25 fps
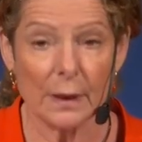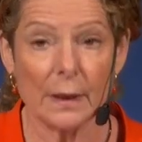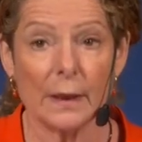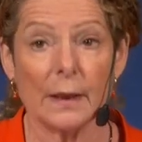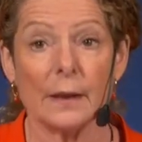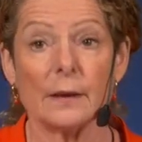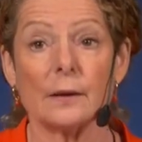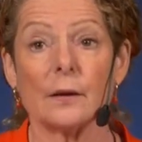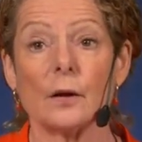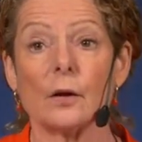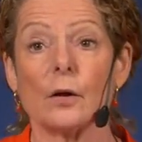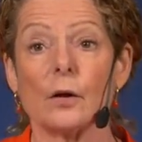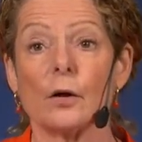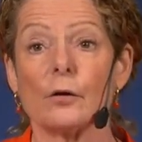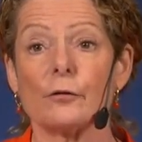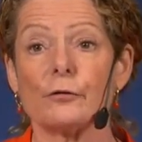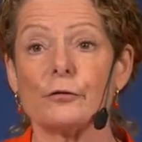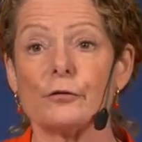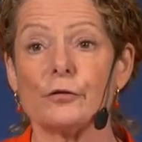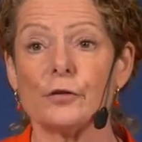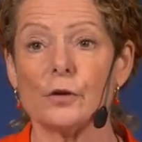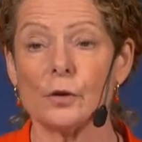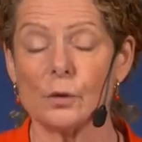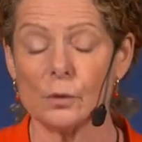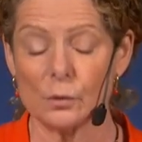And there are
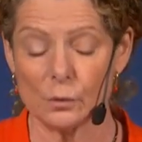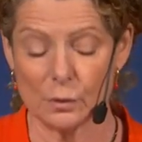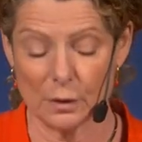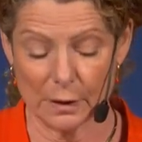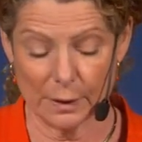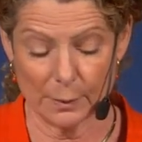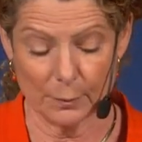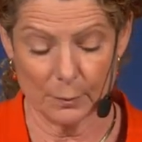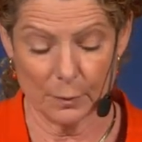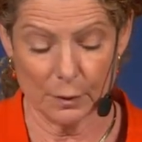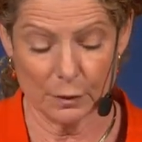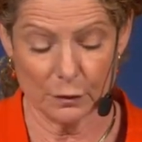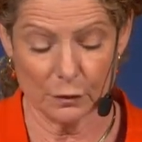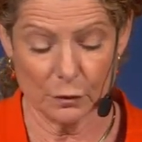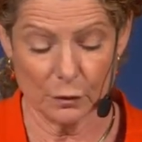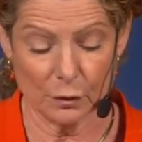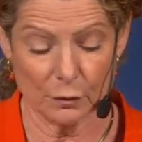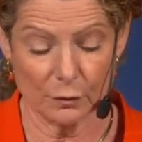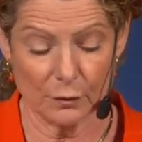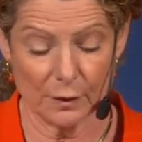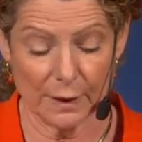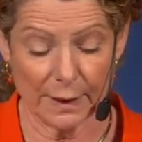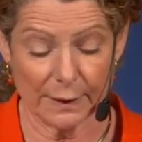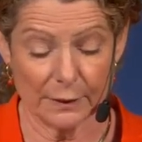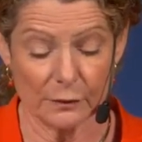few glimmers
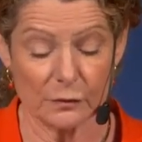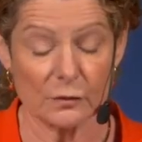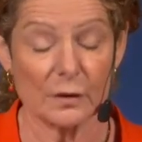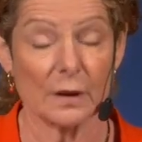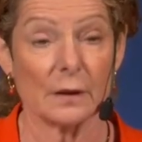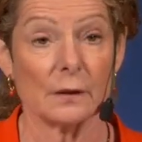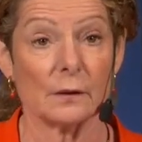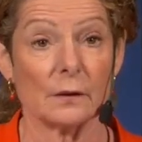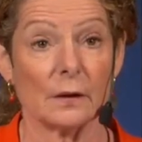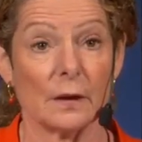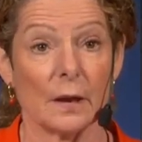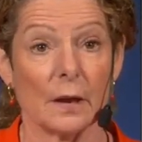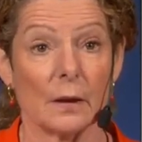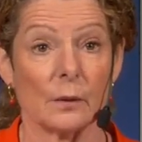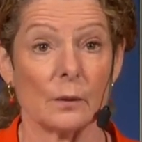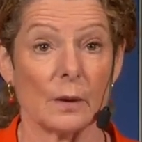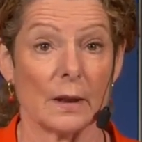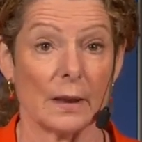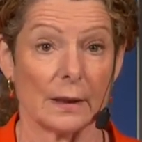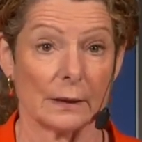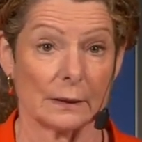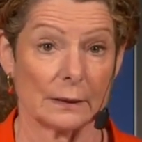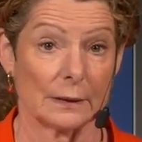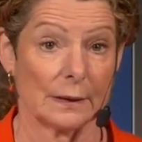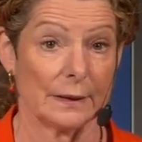of light right now,
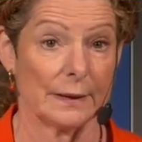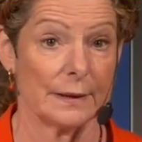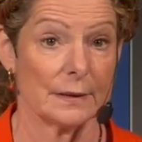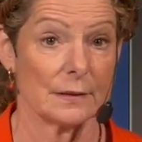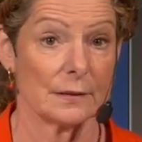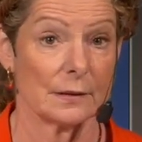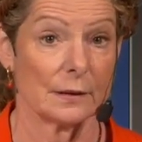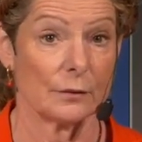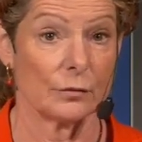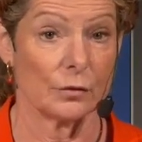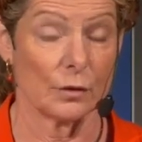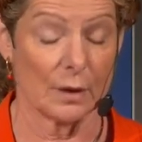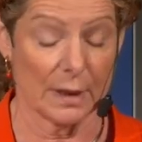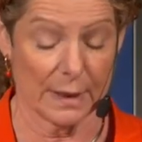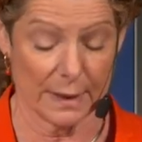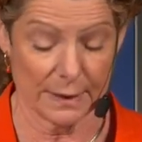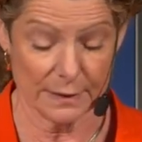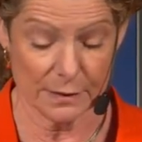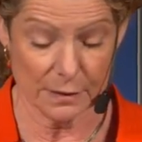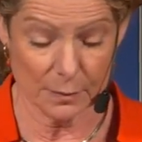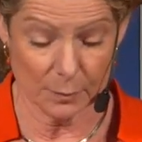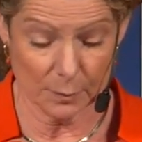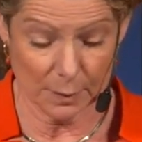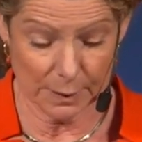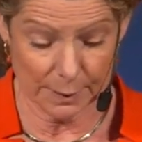at least if you
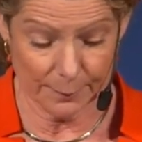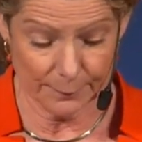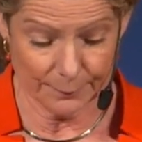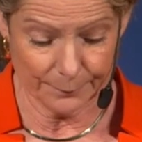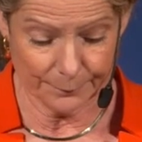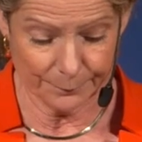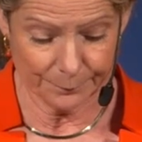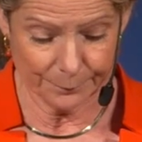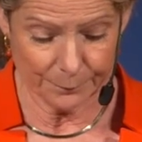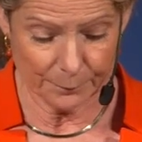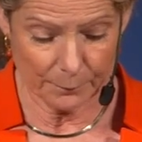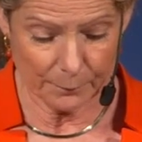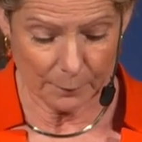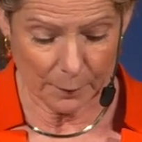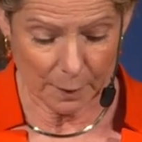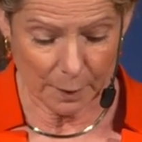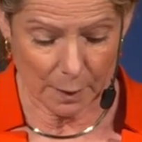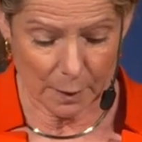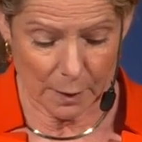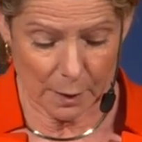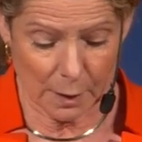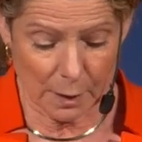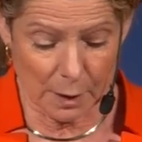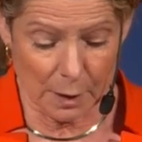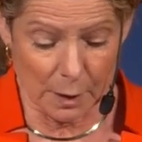ask me.
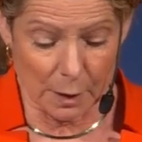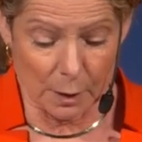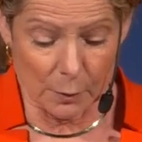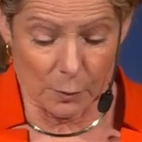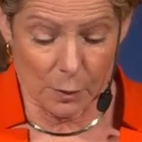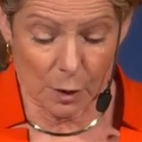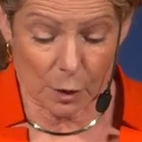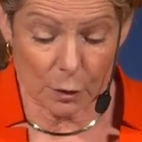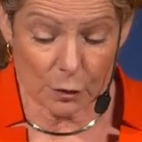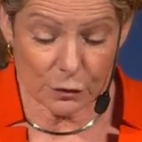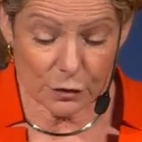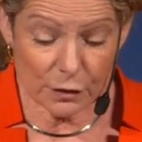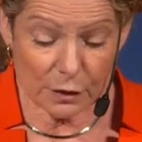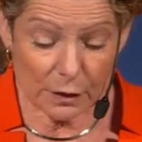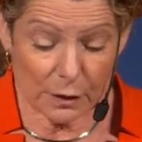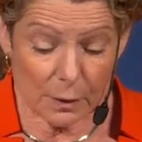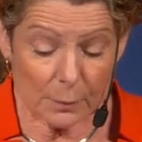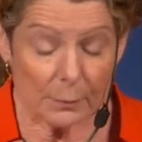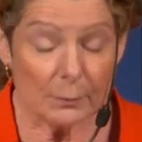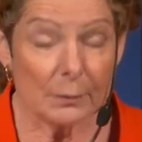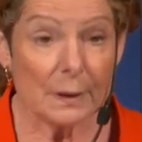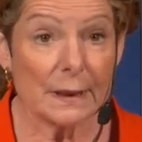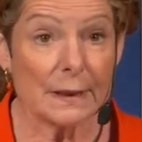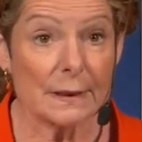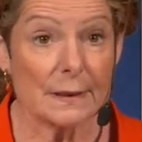We're also in the
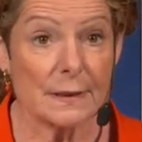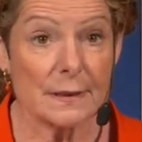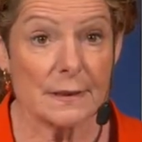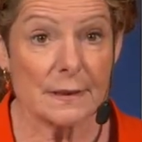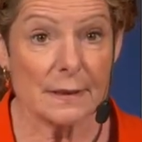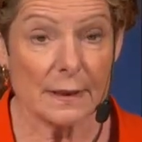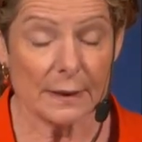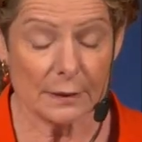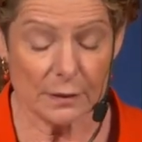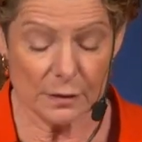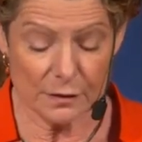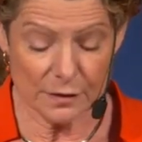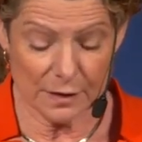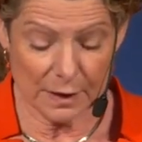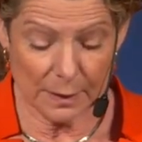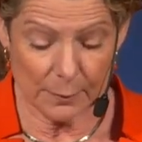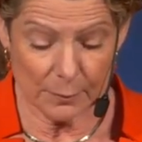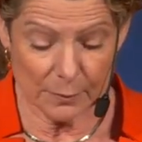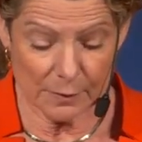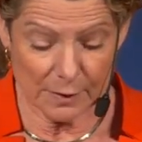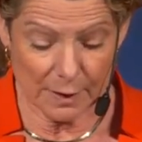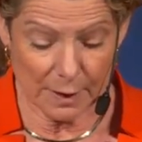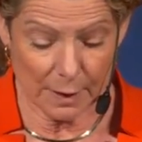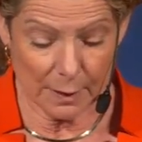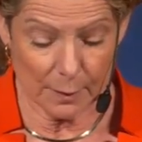midst, at the same
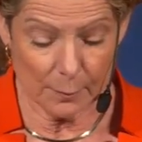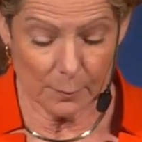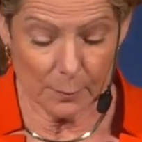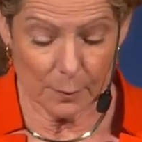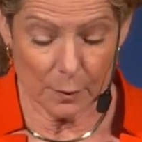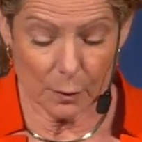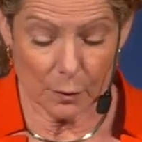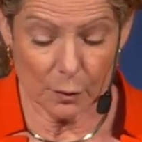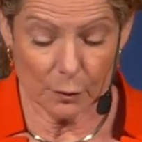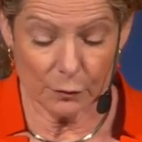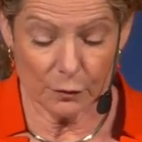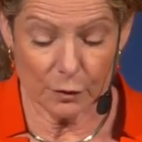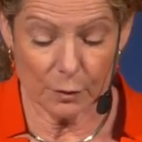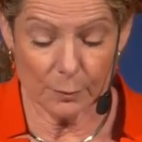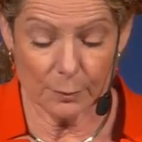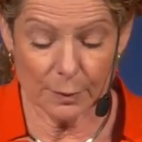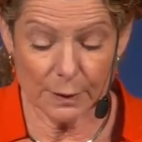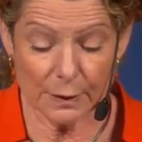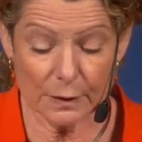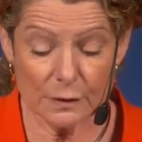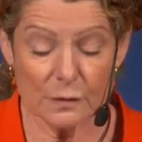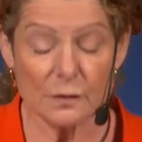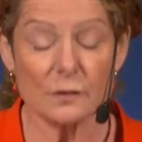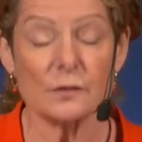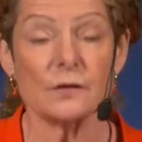time, of the
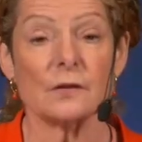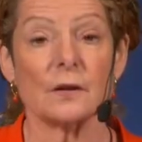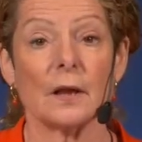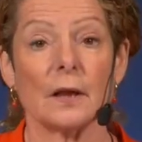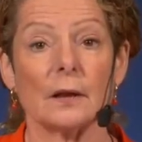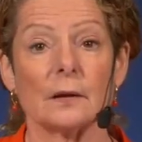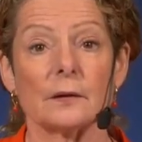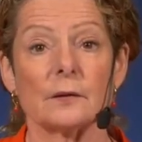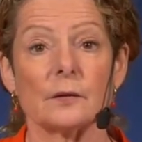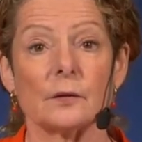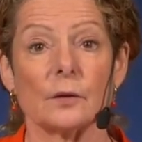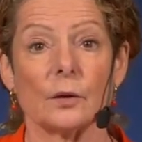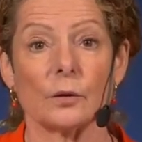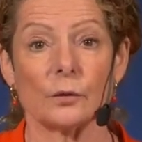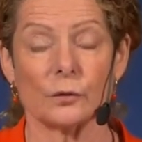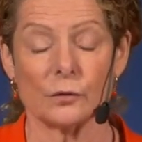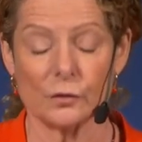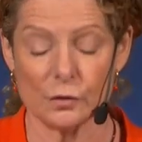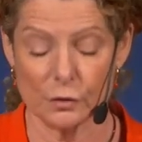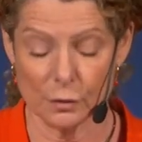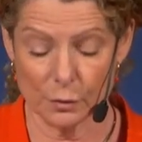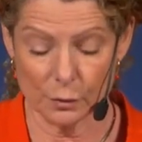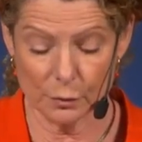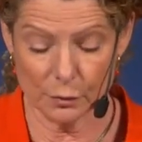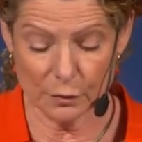biggest assault on
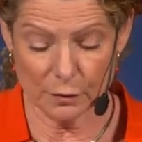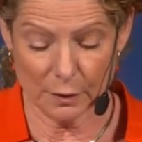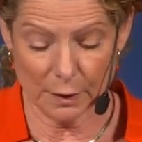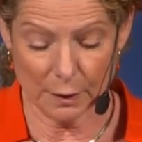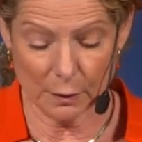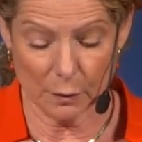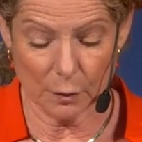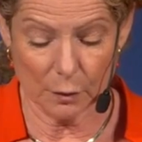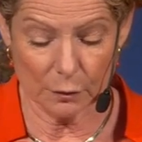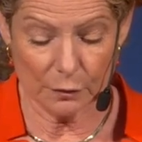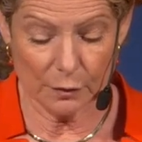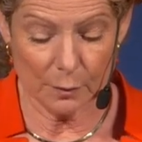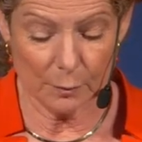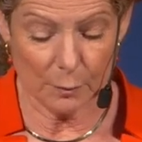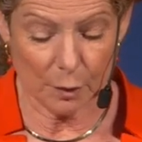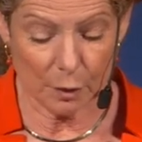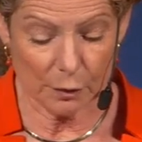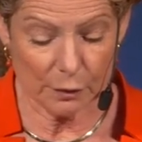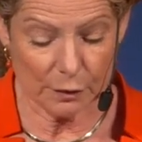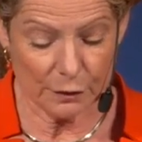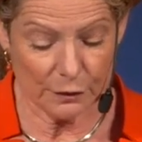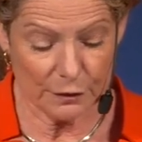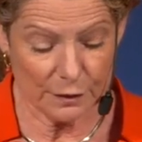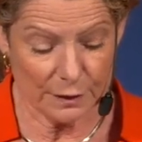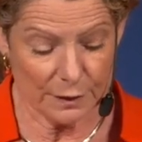truth and on
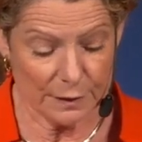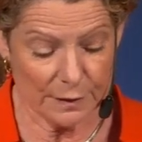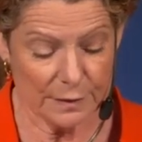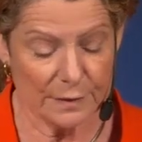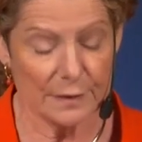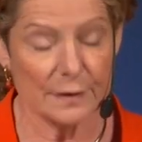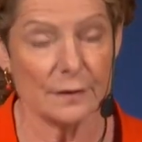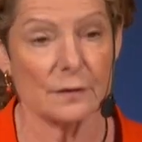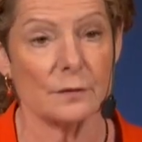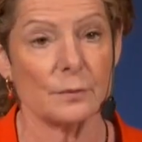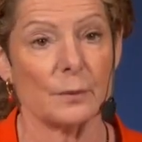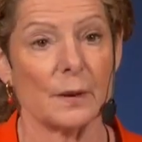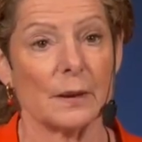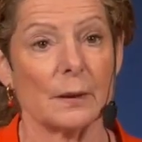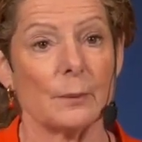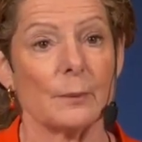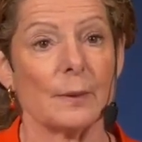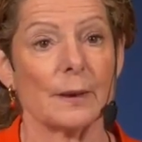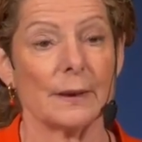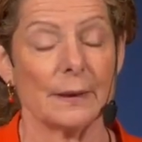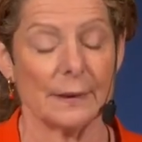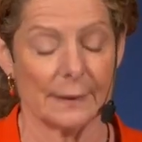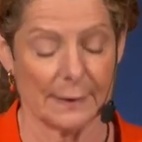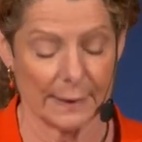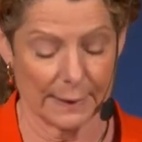democracy since many,
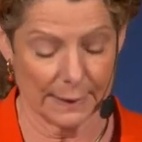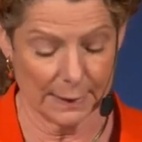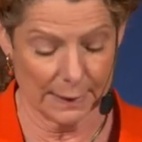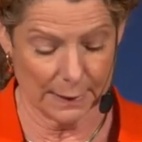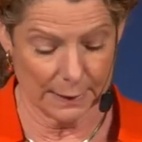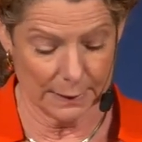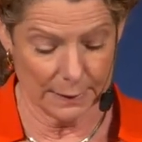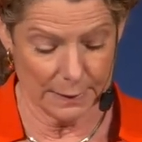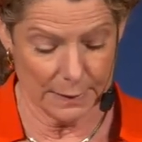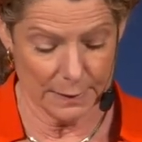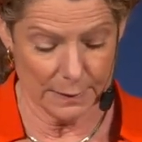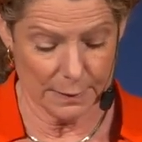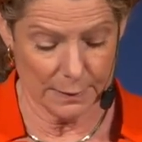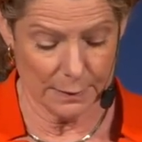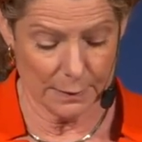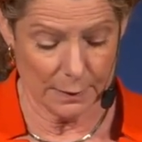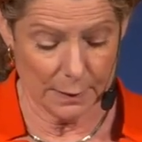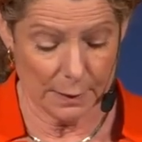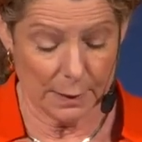many decades.